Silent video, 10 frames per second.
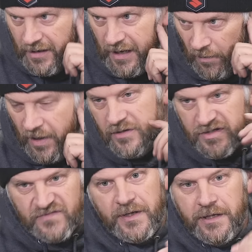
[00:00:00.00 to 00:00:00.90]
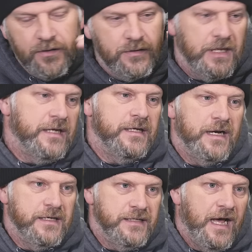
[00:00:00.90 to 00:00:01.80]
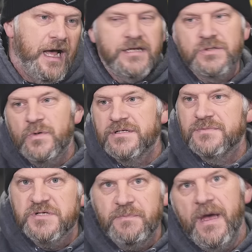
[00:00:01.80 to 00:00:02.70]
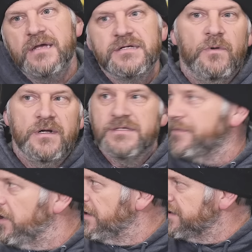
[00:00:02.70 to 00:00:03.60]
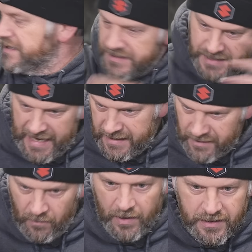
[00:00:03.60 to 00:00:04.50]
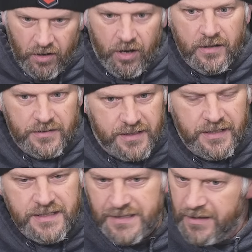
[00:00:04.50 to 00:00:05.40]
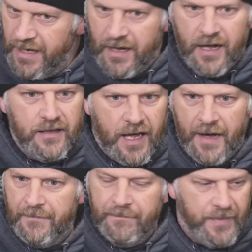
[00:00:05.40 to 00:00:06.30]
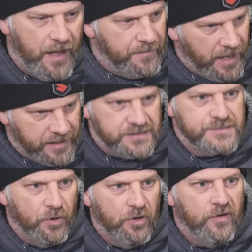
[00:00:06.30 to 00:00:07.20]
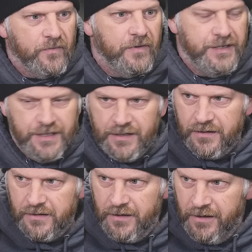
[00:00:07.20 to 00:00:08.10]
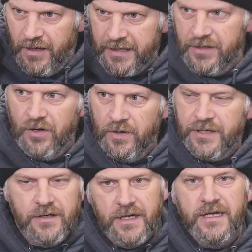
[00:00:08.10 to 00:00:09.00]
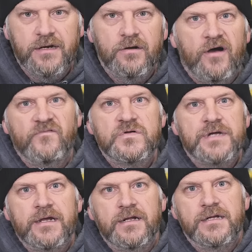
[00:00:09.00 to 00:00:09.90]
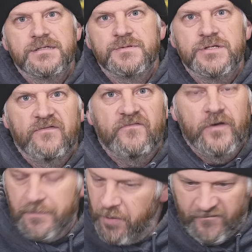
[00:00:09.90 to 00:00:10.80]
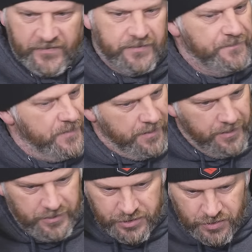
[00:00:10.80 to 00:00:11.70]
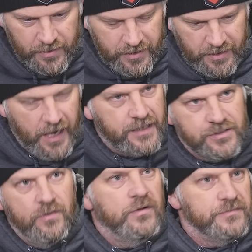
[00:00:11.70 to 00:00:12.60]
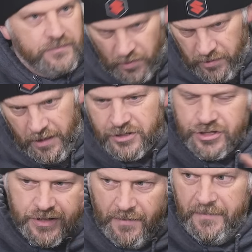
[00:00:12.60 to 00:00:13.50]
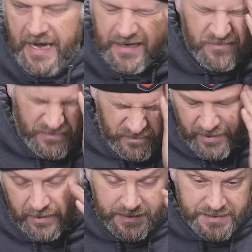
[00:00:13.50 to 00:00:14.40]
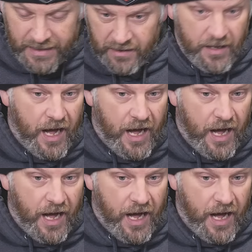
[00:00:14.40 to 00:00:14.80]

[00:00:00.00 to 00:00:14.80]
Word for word: I want to do this video, la di da di da. I just want some specs. I want some all this that. I want it all. And he's like, yeah, I'm, I'm. I can pull over right here. I can go in here. I can get an office. I can get some stuff for you. Perfect. Jordan and I will go to lunch. Come back. We're gonna. He said, an